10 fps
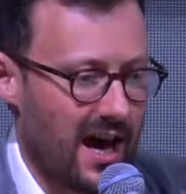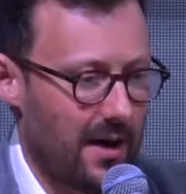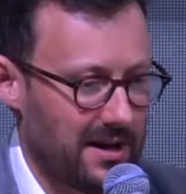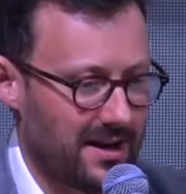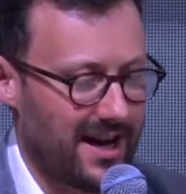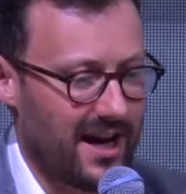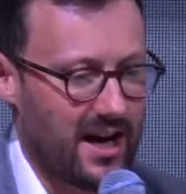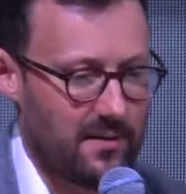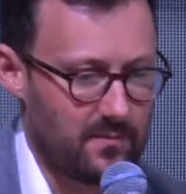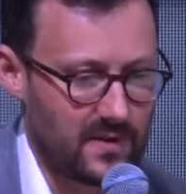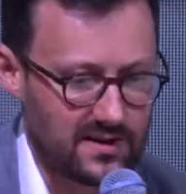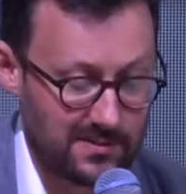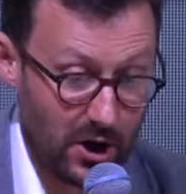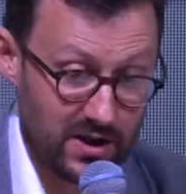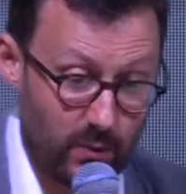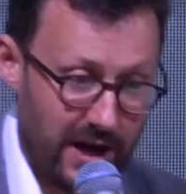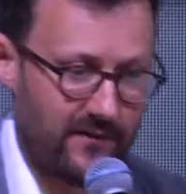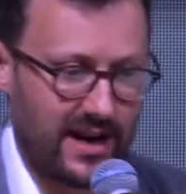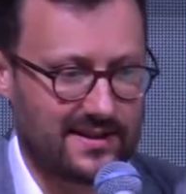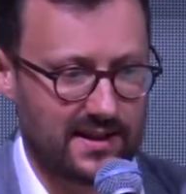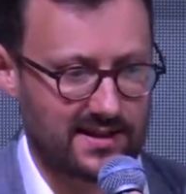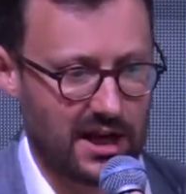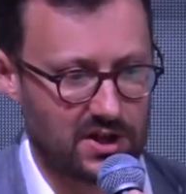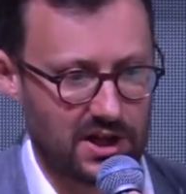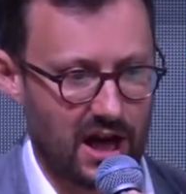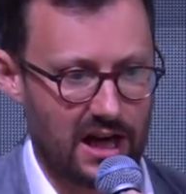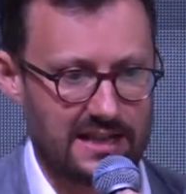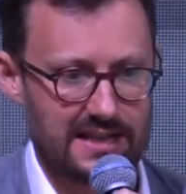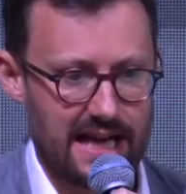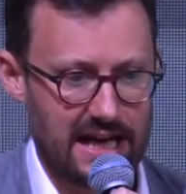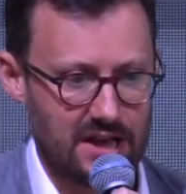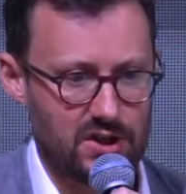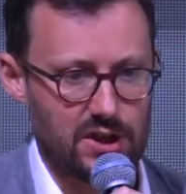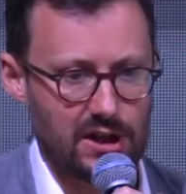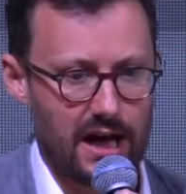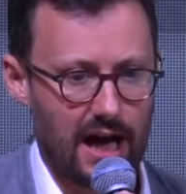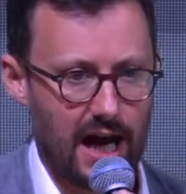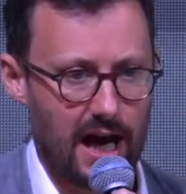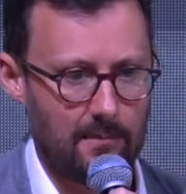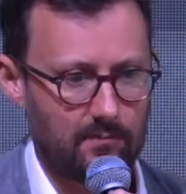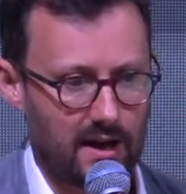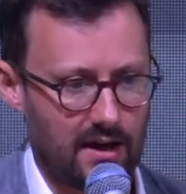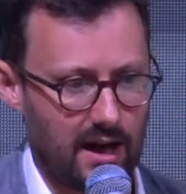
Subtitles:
I mean, to be honest, we invest at such an early stage at